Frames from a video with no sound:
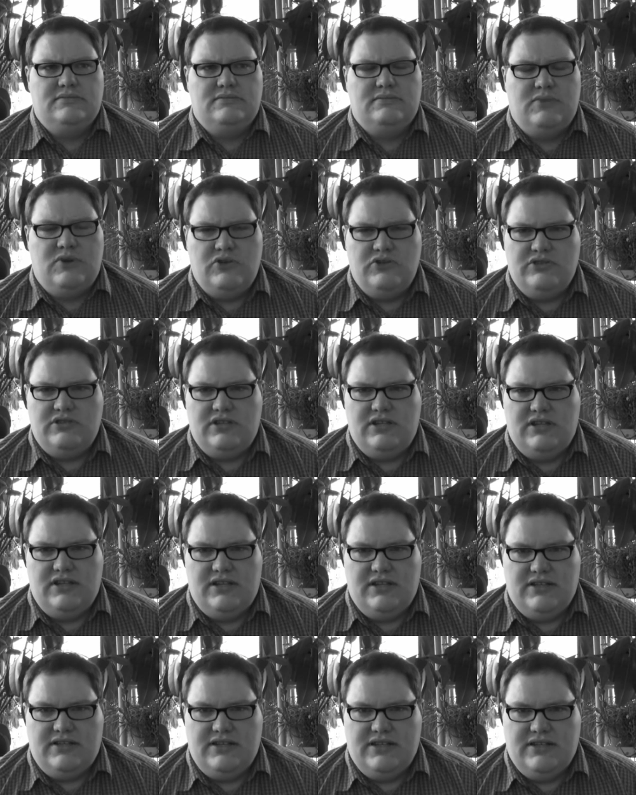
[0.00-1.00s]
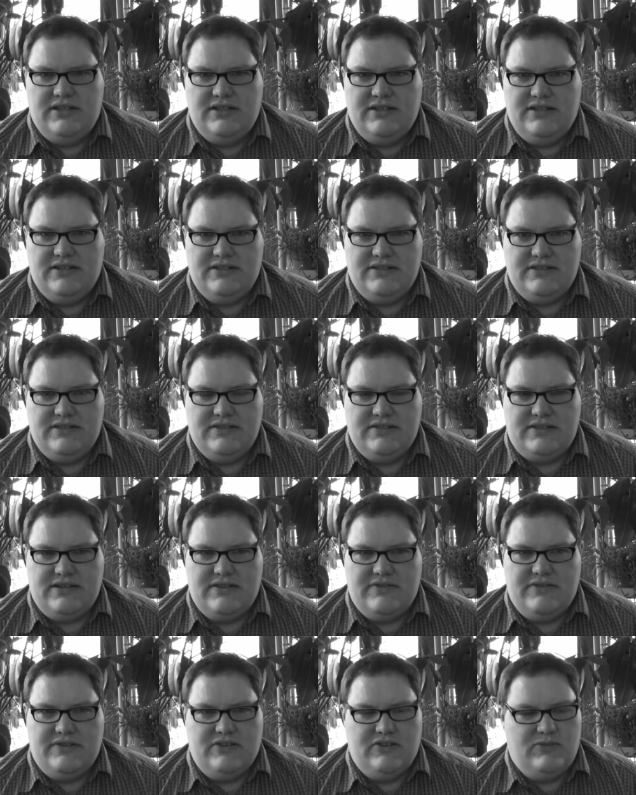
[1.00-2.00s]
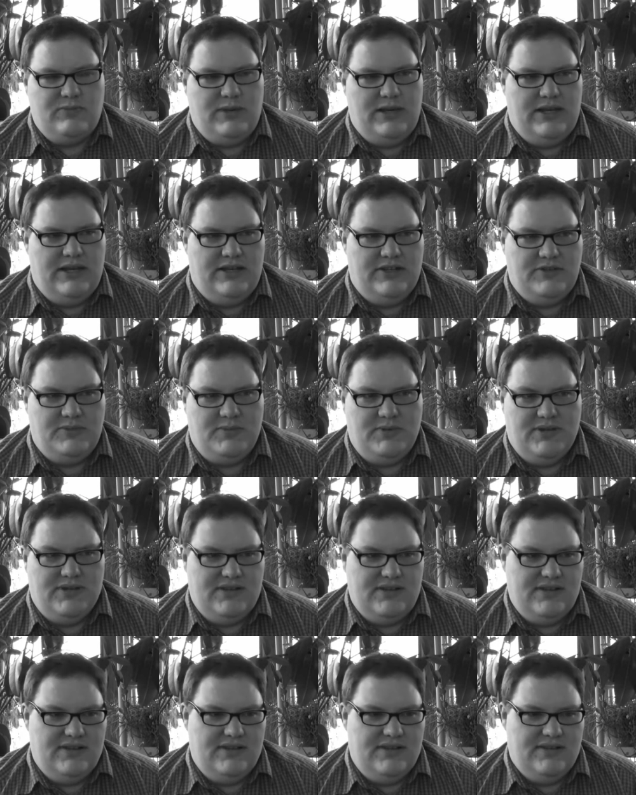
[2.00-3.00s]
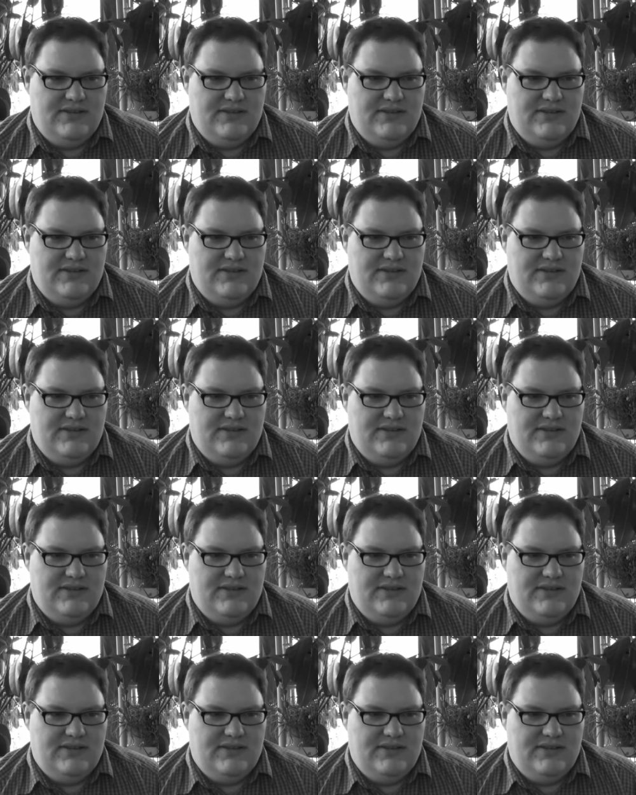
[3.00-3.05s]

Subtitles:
Mostly I tend to listen to stuff in Spanish, but